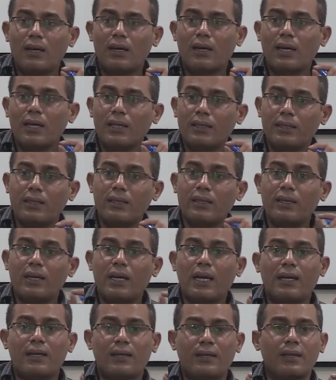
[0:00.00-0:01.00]
try think
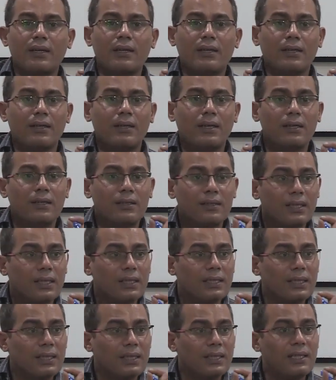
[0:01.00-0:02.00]
laterally and try
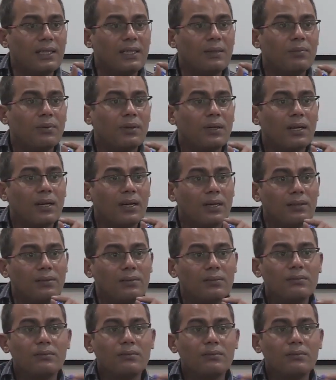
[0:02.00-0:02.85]
think deeper and